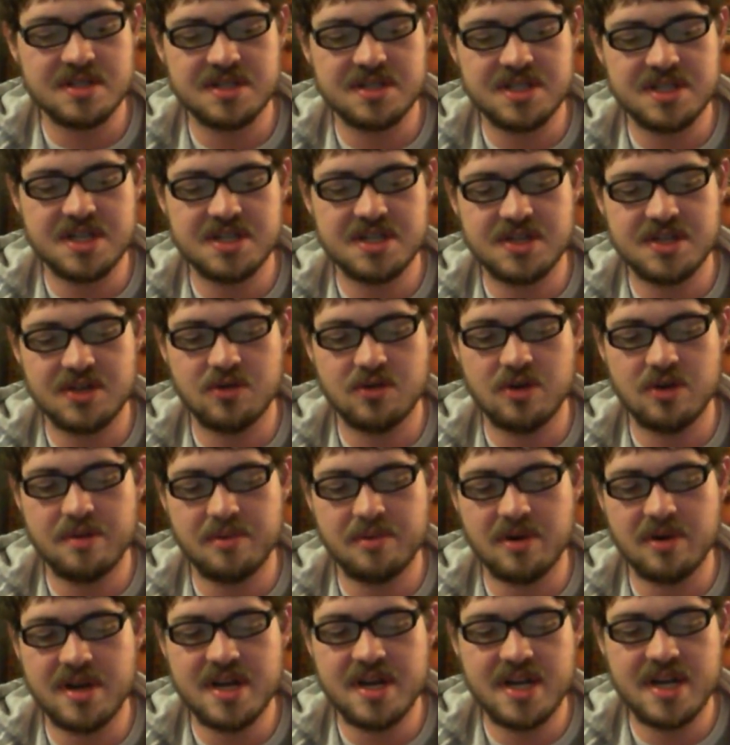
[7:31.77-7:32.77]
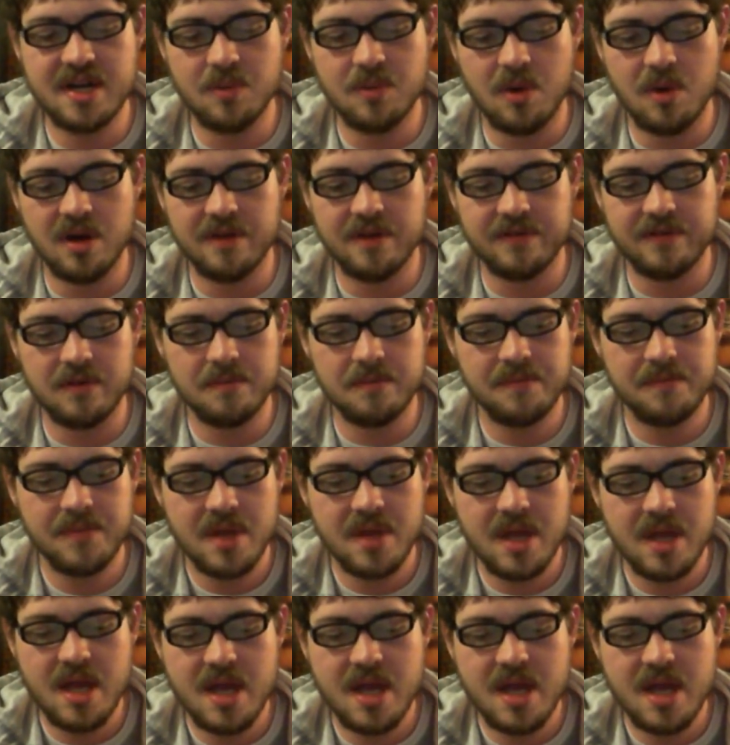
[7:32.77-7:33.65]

and sees the creeper eating one of them.